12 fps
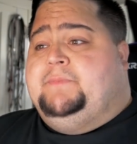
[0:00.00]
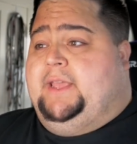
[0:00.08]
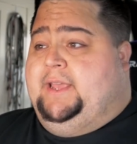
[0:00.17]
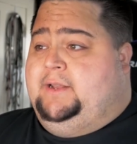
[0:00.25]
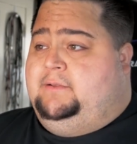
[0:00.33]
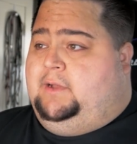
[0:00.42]

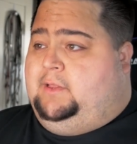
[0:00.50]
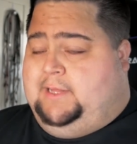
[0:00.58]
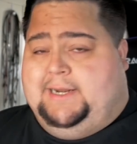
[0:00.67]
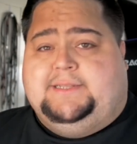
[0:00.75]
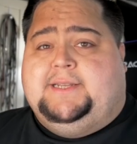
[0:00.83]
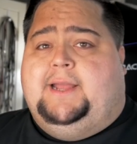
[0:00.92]
in a
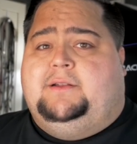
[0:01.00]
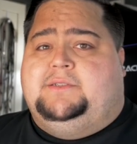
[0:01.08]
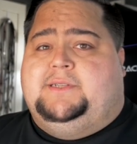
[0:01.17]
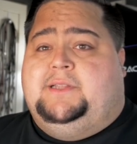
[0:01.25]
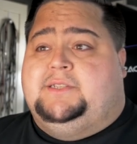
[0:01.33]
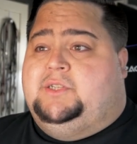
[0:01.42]
lot of titles,
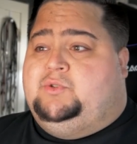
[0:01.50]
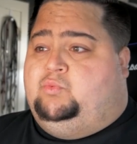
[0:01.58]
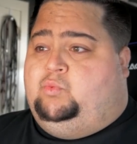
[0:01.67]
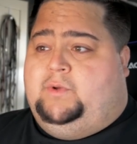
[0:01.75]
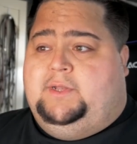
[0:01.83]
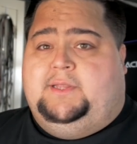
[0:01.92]
unless it's
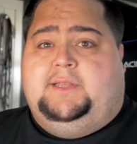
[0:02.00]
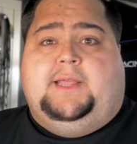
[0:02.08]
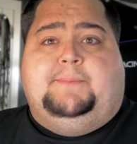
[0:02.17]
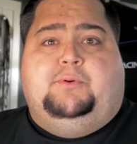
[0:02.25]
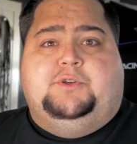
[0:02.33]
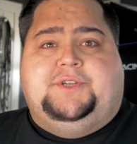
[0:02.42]
really,
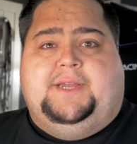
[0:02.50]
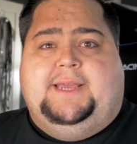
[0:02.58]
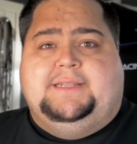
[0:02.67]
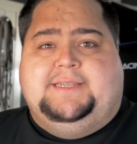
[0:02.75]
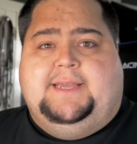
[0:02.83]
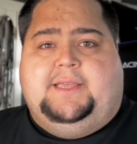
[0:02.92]
pushing
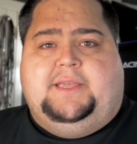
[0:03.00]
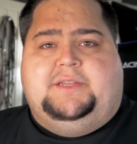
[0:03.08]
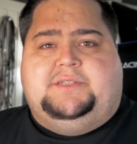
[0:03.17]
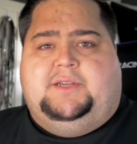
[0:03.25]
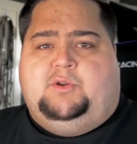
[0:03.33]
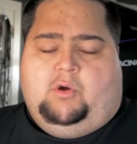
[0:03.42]

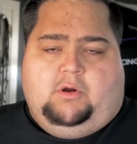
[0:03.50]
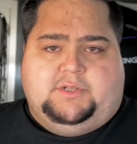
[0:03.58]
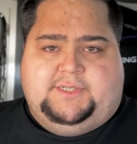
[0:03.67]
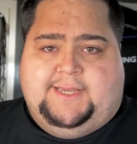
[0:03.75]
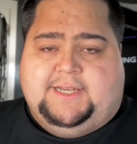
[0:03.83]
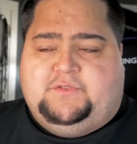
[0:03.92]
anti-aliasing or
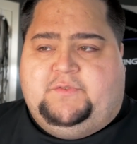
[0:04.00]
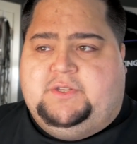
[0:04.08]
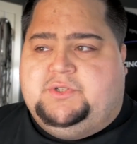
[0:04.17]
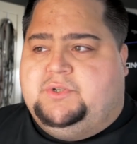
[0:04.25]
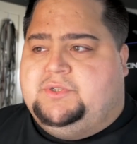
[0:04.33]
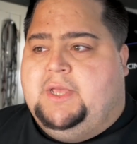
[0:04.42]
RTX
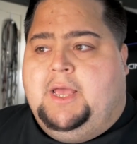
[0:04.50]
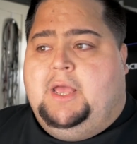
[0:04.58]
features,